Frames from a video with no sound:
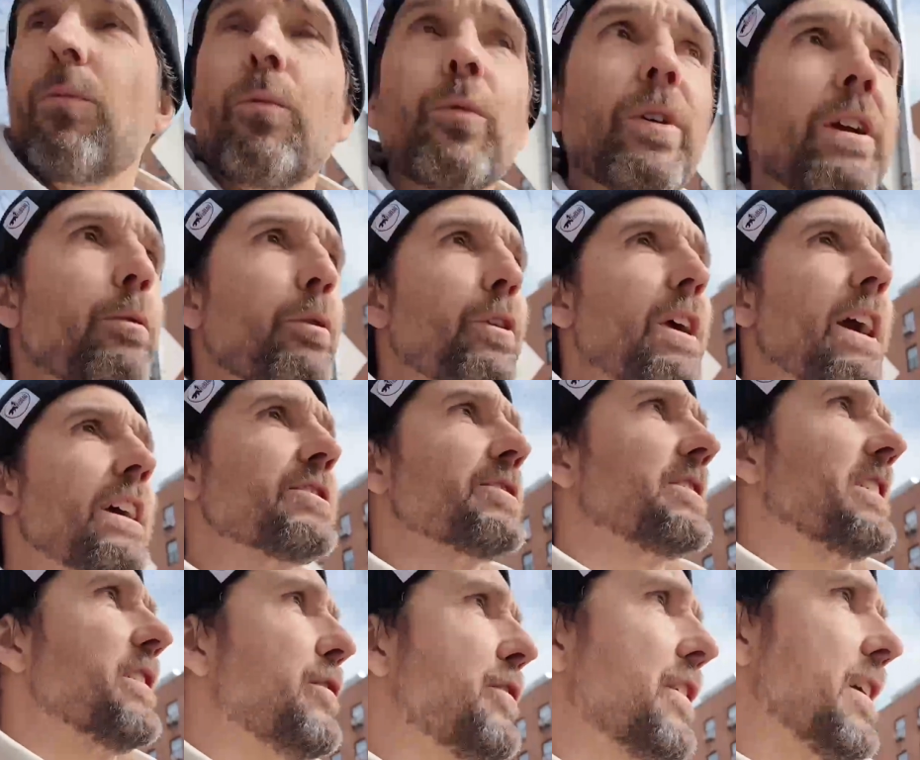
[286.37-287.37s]
We were
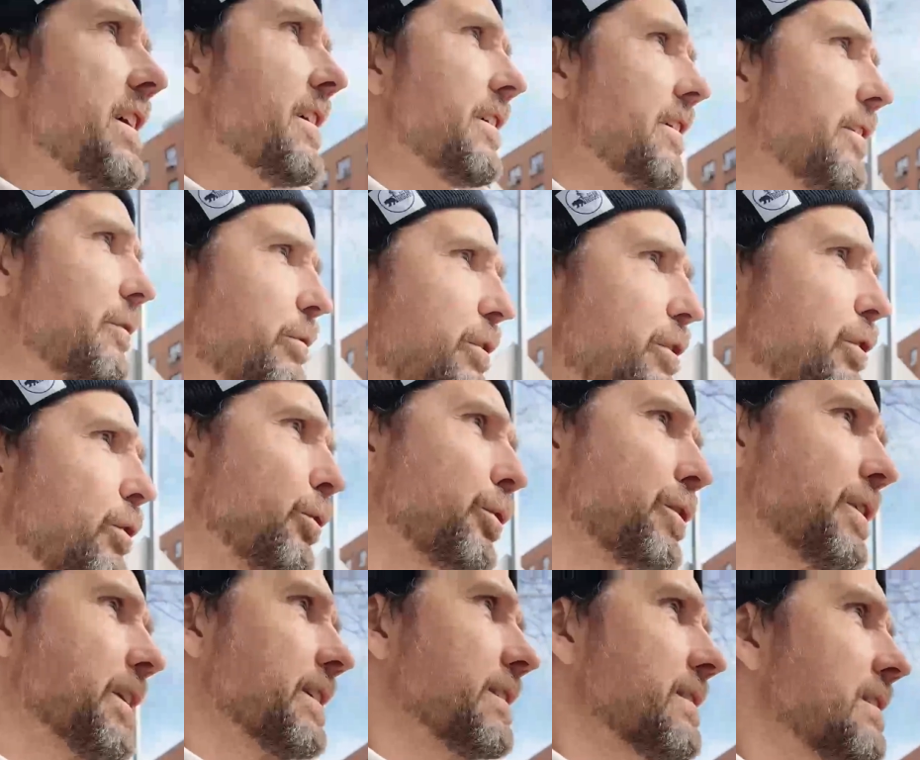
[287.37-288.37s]
actually there recording